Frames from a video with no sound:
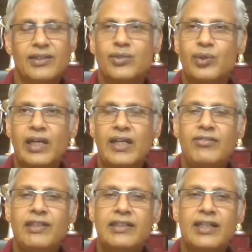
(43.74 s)
Today
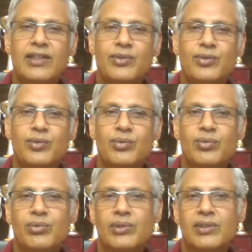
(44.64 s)
I will tell
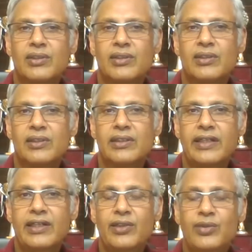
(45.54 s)
you
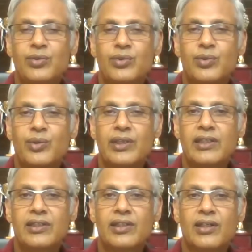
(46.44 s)
narrative
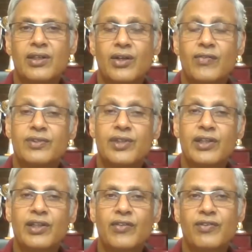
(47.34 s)
stories of
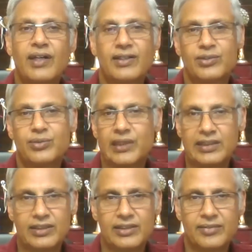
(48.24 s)
three of our
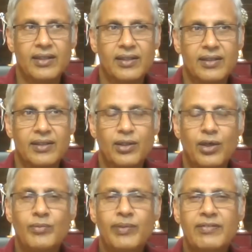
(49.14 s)
students.
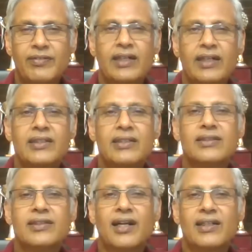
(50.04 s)
Long back when I
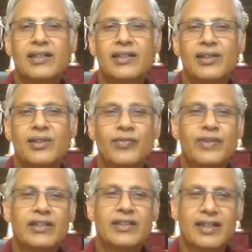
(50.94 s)
just started No
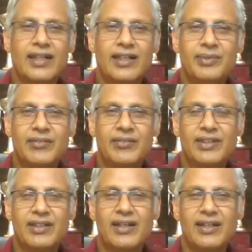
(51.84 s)
Frills Academy,
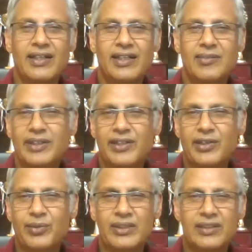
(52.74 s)
when hardly anybody
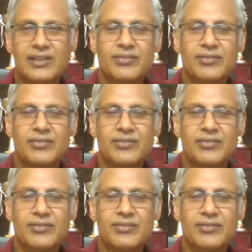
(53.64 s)
knew us,